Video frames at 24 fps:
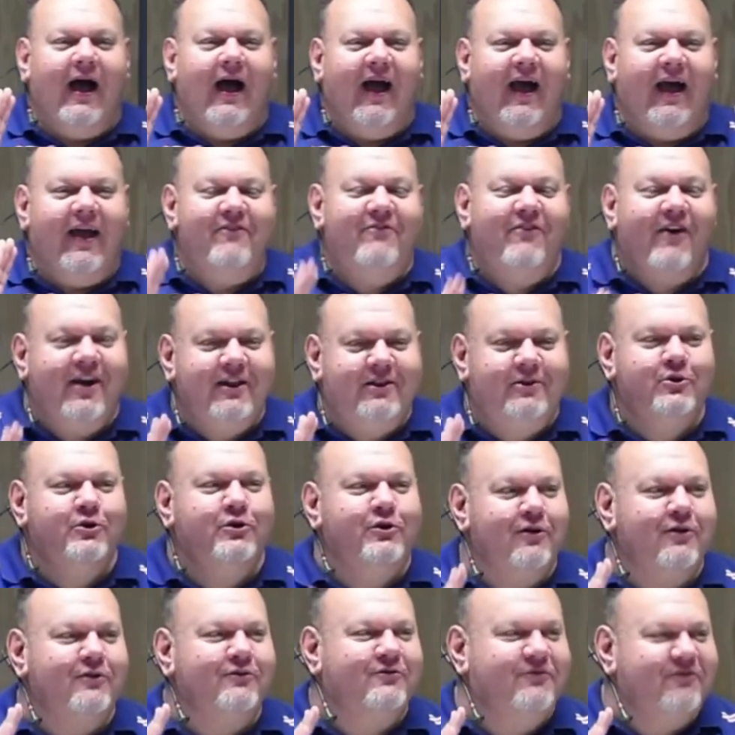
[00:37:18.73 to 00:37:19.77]
if I do
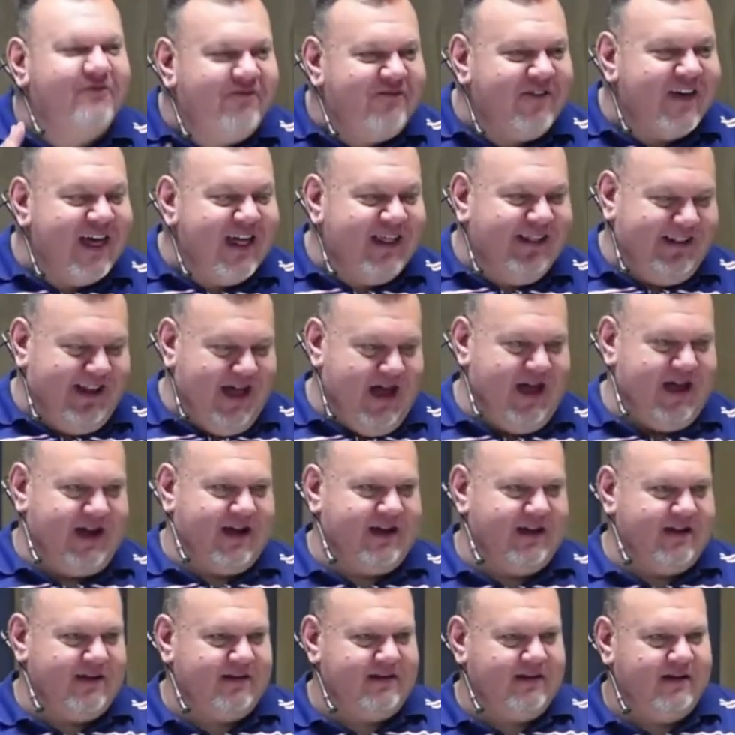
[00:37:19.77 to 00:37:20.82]
not feel like
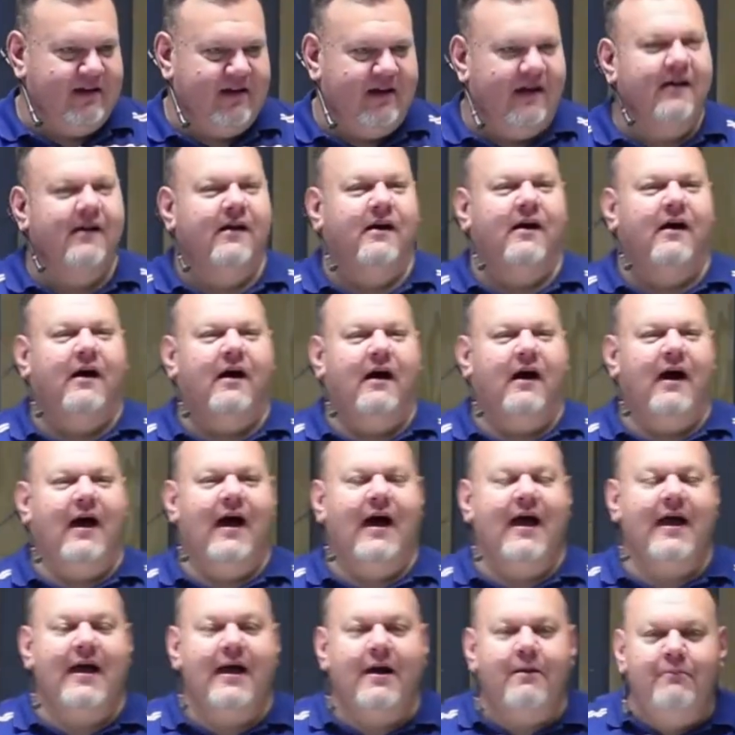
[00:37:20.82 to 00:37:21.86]
it,
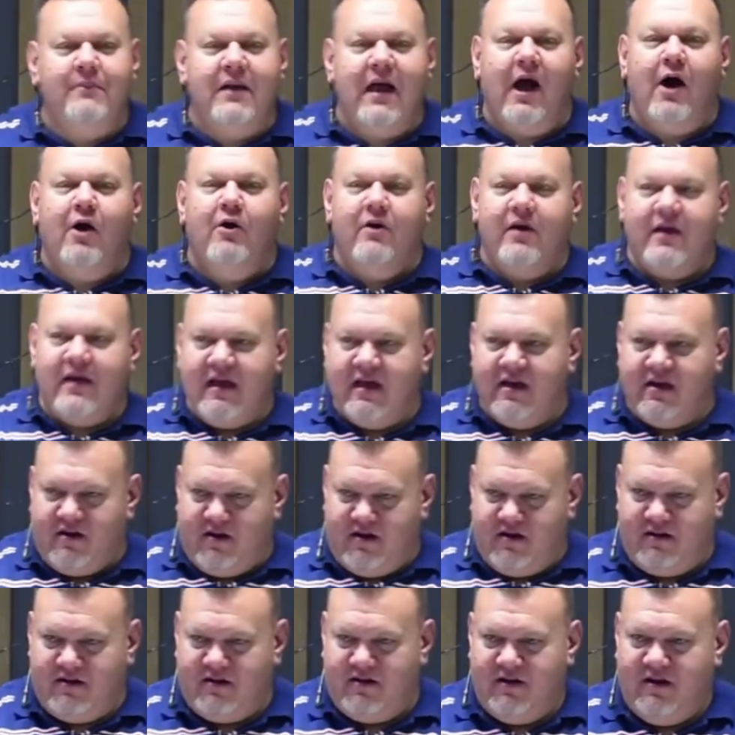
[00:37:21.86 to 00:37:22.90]
I am now
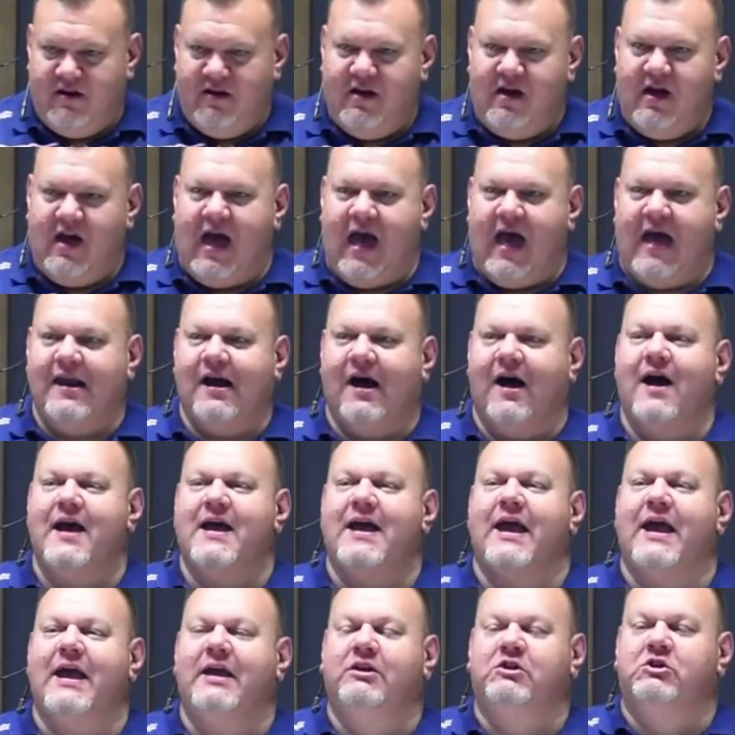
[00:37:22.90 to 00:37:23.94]
here and
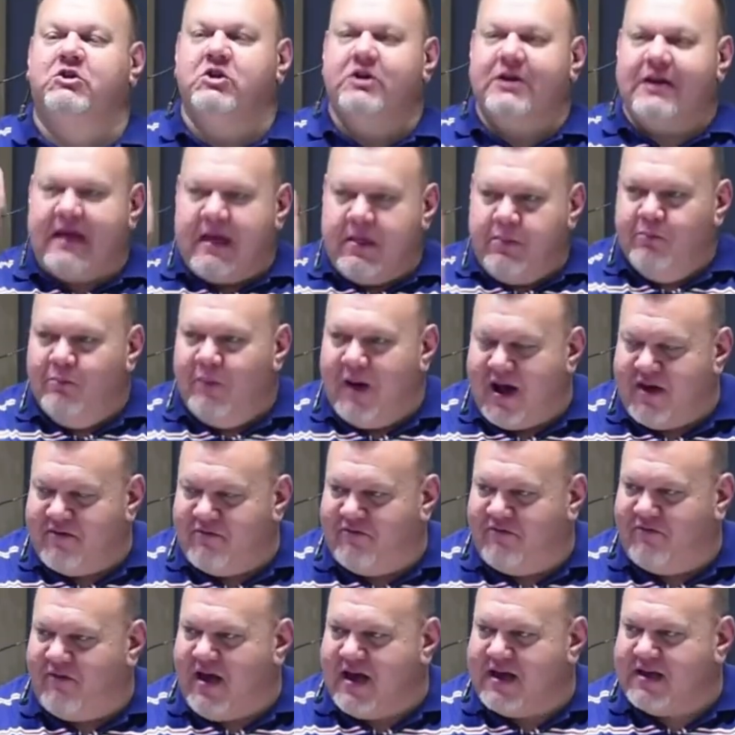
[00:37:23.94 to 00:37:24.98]
I enter in by
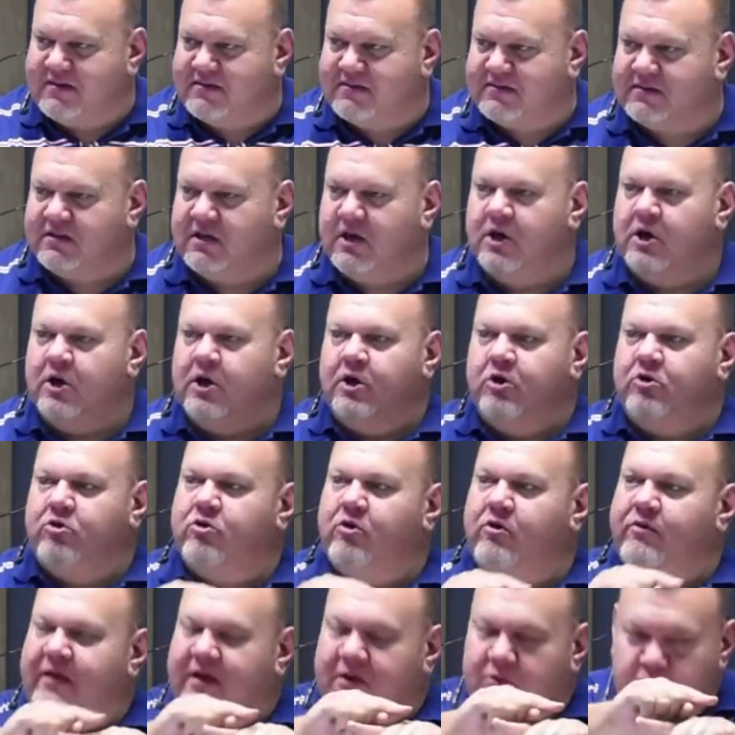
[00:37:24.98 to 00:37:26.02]
faith
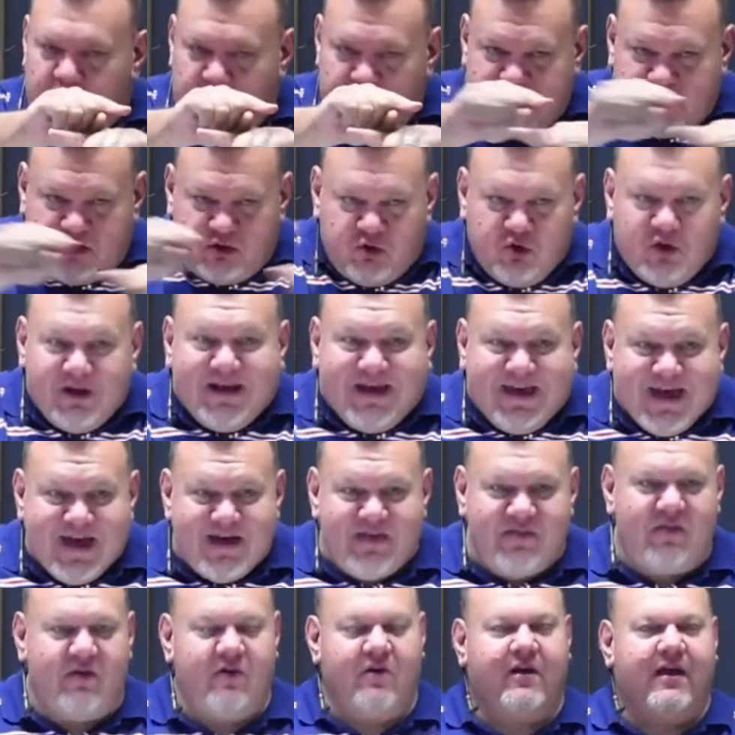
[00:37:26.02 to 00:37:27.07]
so that we
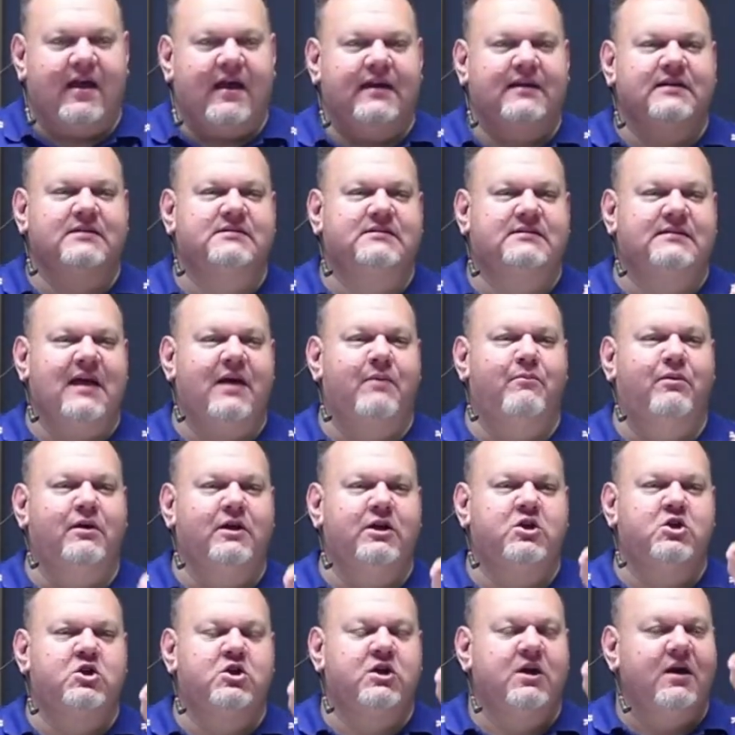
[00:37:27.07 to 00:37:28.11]
together can
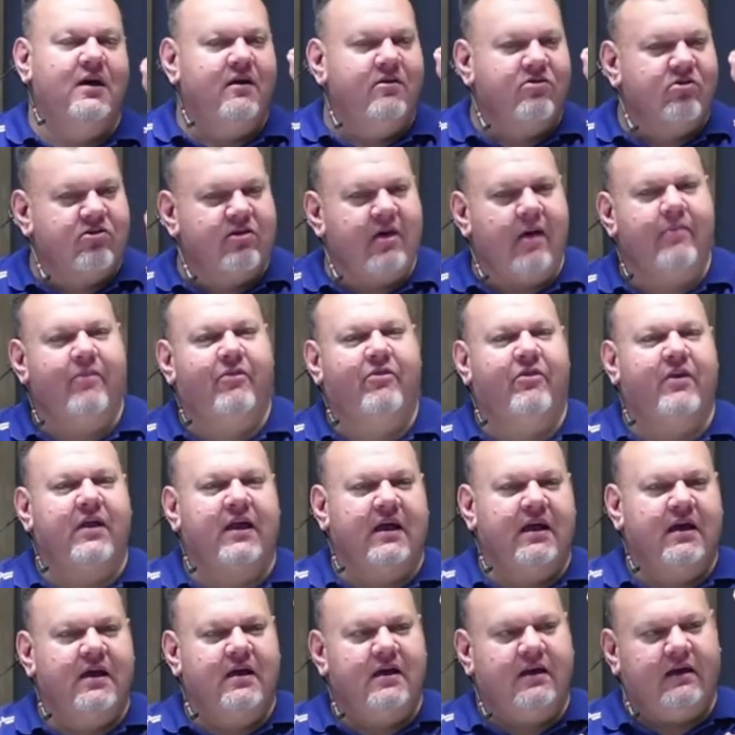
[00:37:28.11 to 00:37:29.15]
establish
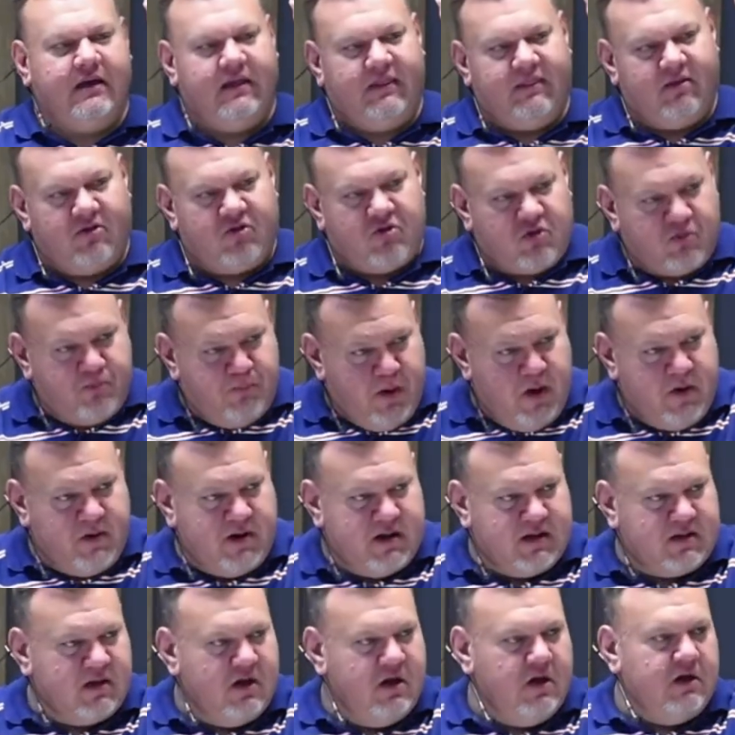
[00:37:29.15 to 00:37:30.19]
something in the
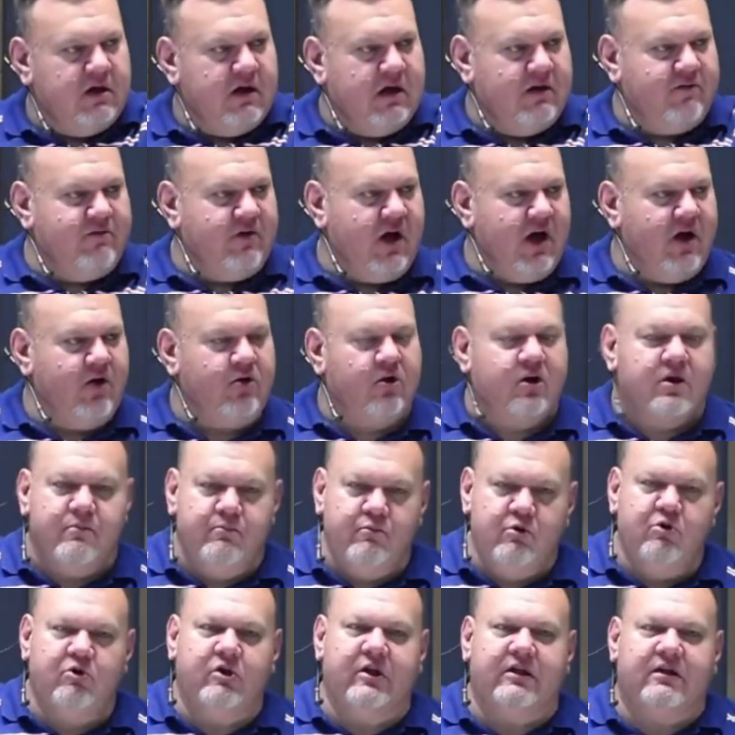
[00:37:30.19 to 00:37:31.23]
spirit over our
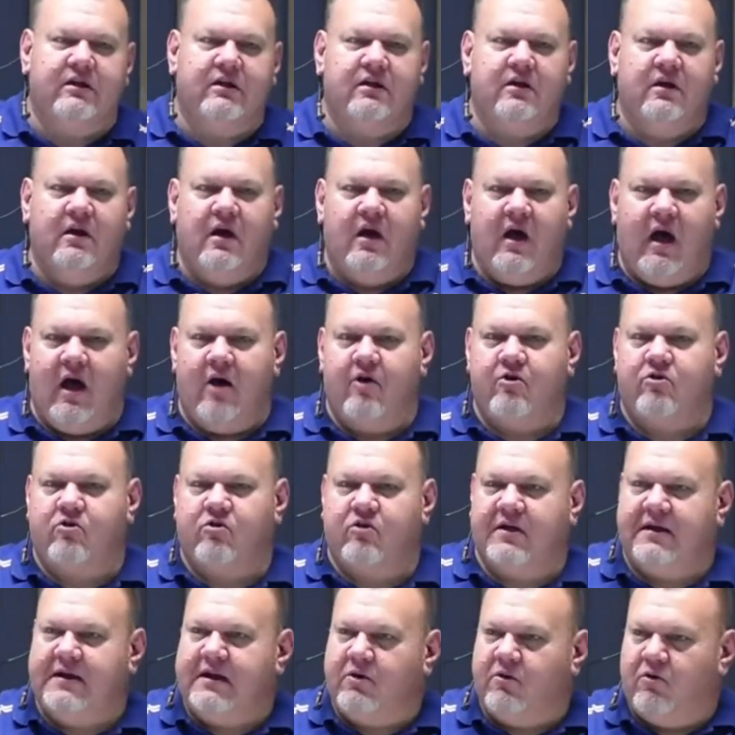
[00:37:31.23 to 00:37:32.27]
community, our
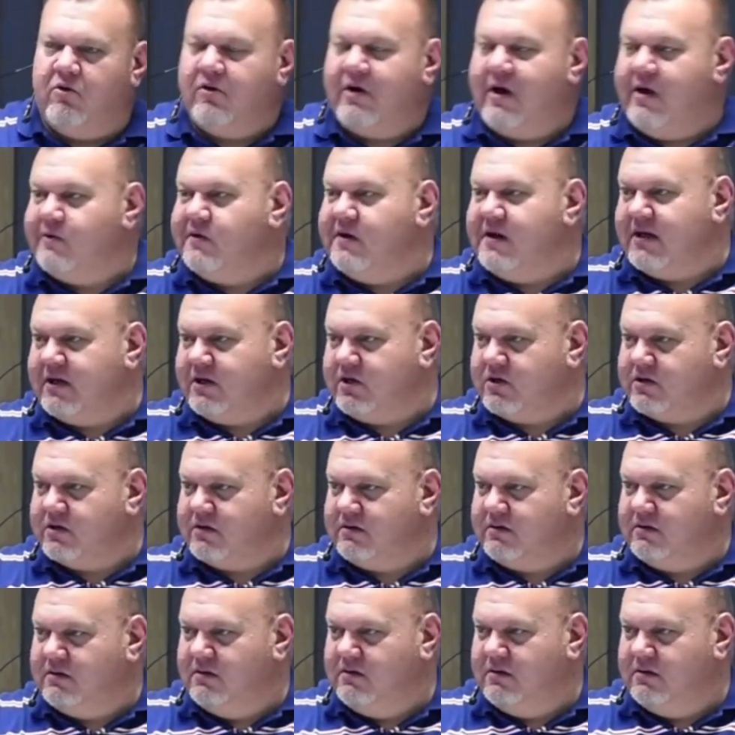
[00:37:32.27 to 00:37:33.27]
city, or our nation.